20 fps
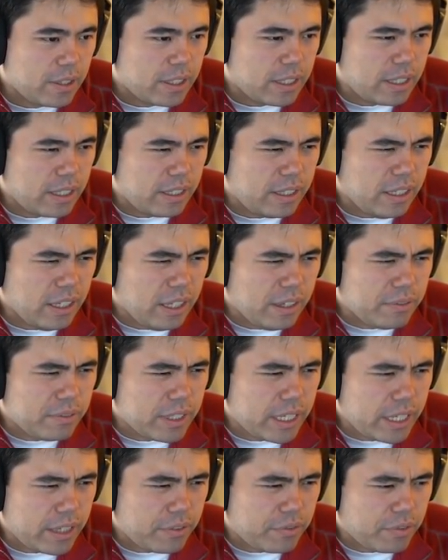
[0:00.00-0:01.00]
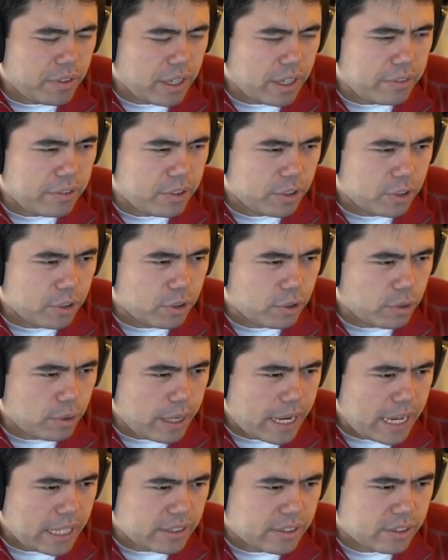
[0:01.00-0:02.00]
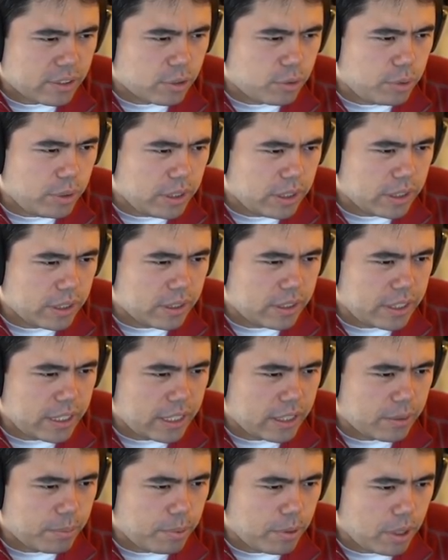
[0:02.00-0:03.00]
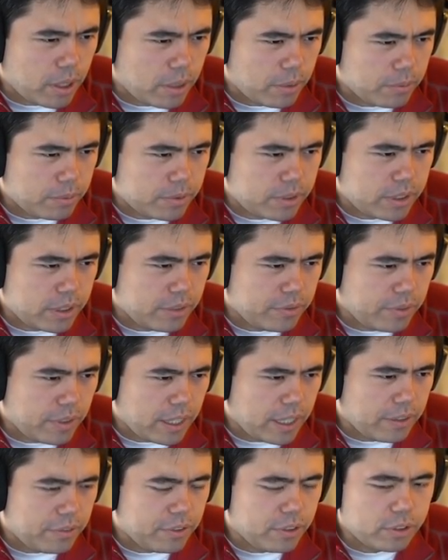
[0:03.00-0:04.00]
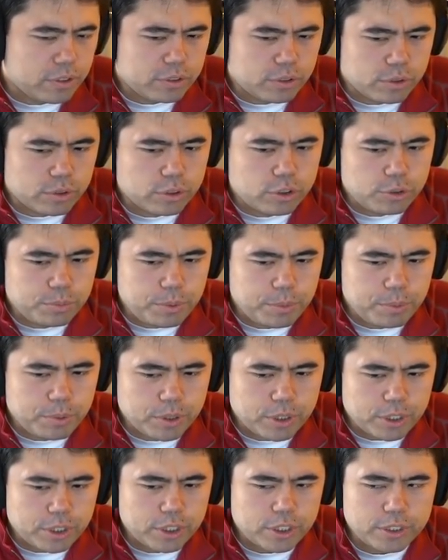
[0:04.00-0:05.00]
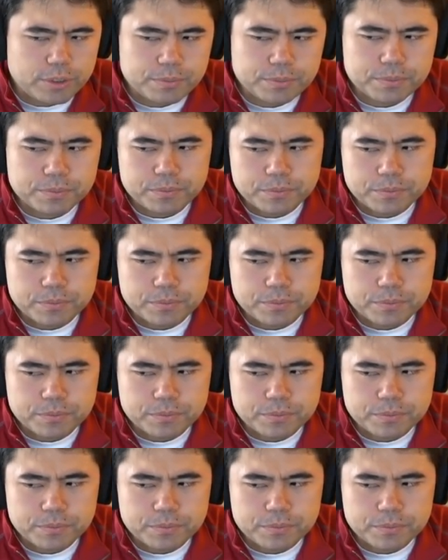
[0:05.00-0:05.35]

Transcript: Okay, I think I have knight f5 here to harass the queen and then take the pawn on c5 here, so it should be pretty good.